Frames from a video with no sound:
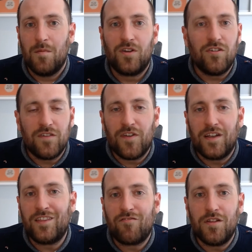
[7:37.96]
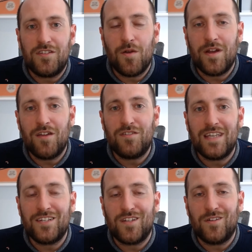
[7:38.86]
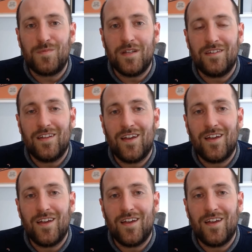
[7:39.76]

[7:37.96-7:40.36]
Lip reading: Gonja, if I can throw it to you, I know Diageo has been